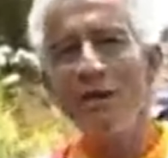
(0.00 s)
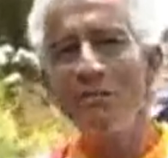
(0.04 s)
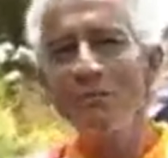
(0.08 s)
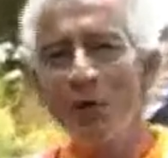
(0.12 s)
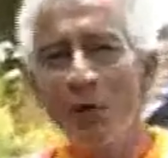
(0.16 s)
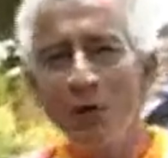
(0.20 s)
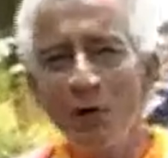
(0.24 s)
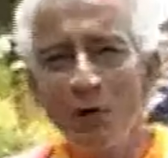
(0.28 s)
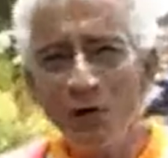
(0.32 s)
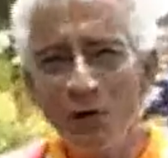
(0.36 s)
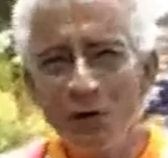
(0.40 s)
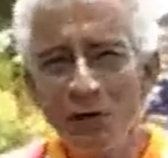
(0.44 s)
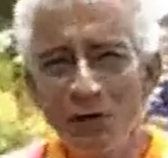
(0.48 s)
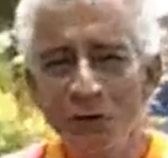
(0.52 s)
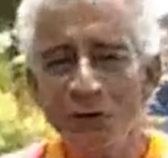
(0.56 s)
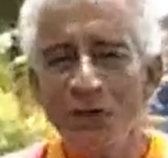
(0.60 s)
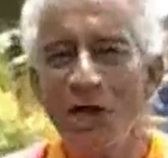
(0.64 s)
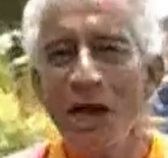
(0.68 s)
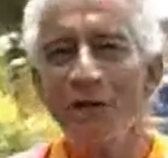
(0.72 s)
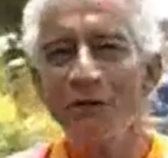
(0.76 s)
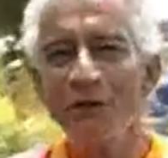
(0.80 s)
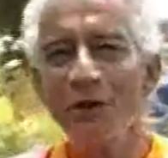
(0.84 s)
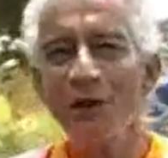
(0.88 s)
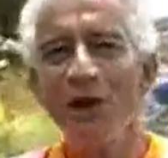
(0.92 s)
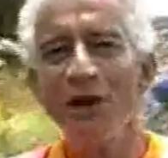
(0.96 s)
Rainbow
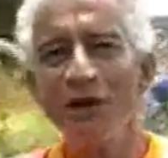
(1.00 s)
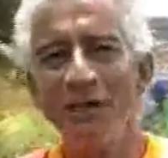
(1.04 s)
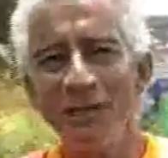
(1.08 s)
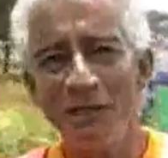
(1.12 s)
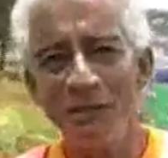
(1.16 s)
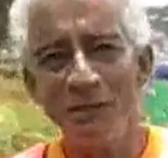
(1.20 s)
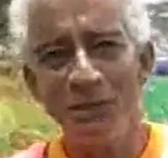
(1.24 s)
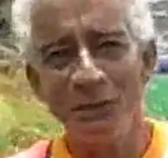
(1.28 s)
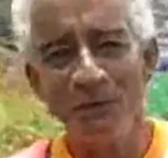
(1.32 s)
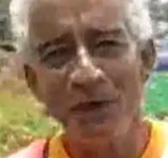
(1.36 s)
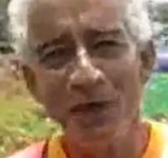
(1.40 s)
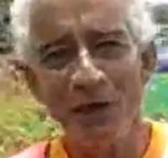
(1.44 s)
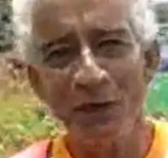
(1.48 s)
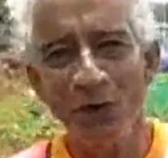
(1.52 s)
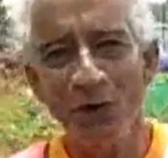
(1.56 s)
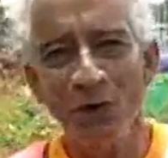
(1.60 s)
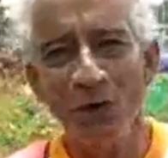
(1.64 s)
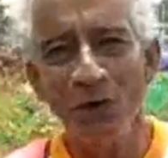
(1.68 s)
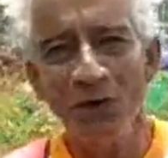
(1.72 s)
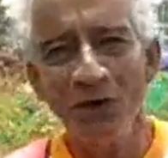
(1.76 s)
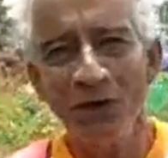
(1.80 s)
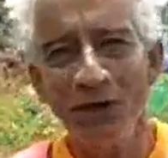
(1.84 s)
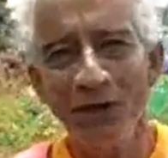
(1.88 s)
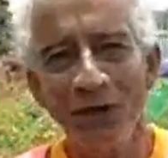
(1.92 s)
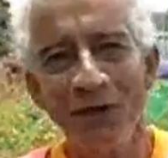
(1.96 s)
Triathlon in
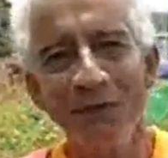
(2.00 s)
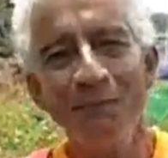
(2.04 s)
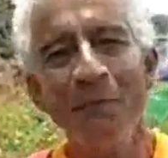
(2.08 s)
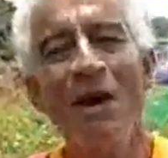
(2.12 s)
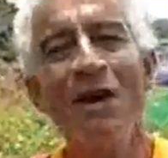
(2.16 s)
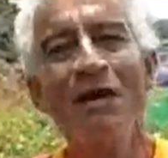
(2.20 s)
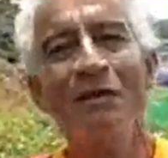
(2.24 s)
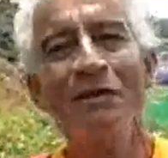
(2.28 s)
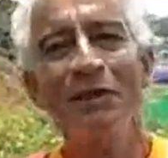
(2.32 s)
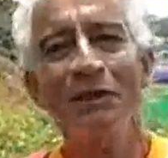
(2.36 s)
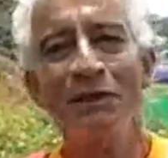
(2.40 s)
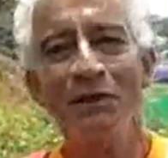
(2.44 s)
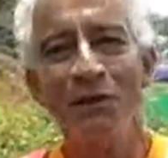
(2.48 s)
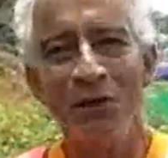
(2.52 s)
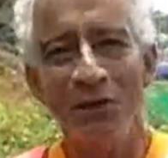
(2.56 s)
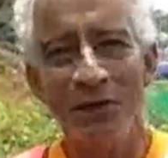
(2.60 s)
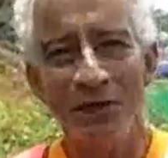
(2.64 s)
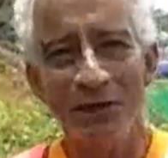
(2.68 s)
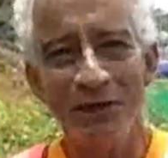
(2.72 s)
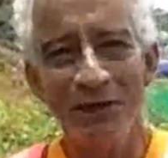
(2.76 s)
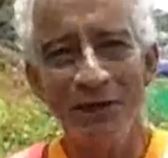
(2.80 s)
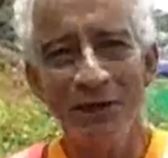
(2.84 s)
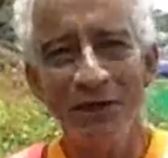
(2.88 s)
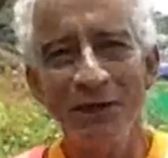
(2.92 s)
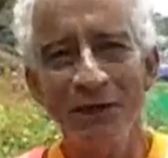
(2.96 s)
Tobago and Mark
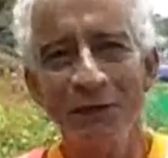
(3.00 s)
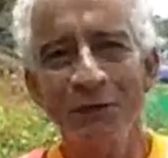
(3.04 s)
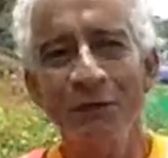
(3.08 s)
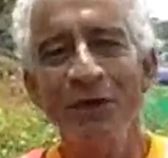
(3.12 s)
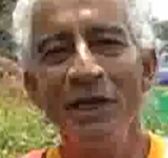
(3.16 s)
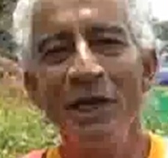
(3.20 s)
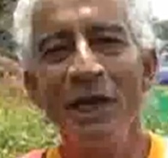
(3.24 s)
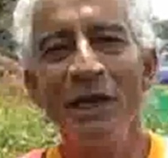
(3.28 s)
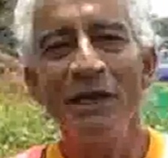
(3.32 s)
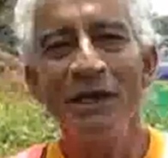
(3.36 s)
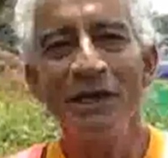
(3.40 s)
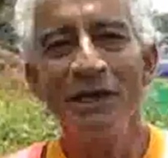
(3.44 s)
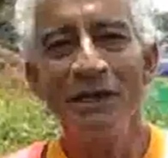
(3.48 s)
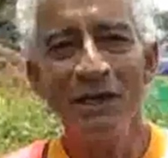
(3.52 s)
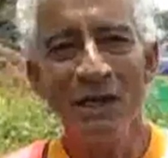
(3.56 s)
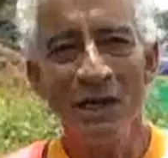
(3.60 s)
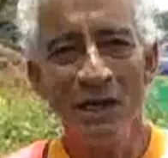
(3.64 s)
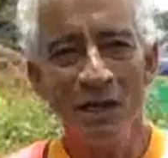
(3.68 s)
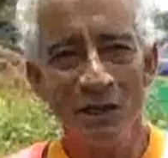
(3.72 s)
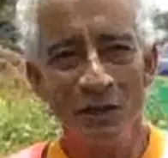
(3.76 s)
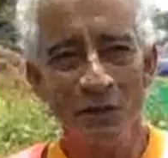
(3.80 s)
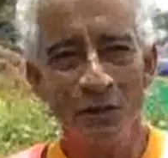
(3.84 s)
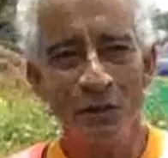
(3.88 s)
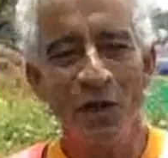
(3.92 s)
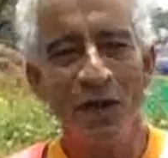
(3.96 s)
Nicol, Grenada,
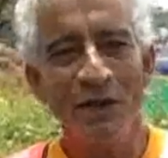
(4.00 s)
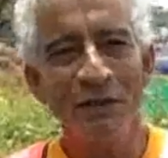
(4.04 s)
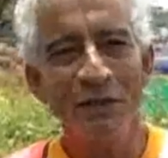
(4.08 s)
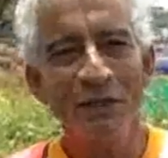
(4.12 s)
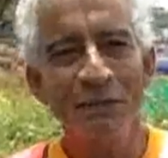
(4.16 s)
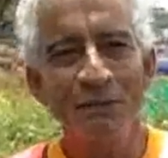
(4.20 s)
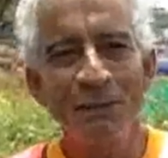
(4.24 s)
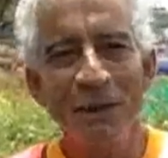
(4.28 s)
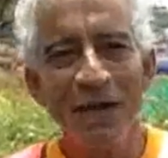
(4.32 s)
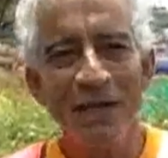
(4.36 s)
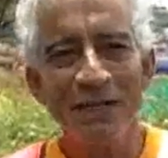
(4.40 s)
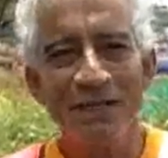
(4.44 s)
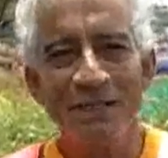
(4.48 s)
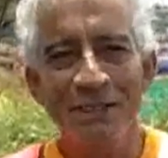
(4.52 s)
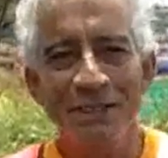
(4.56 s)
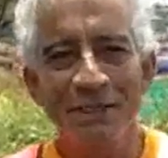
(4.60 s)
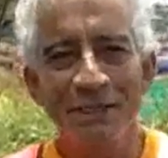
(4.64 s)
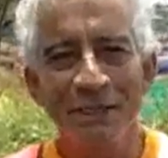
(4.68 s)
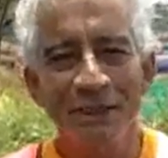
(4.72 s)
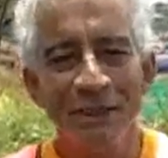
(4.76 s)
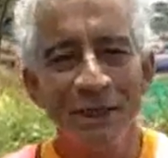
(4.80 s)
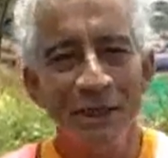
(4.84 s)
Try the Spice.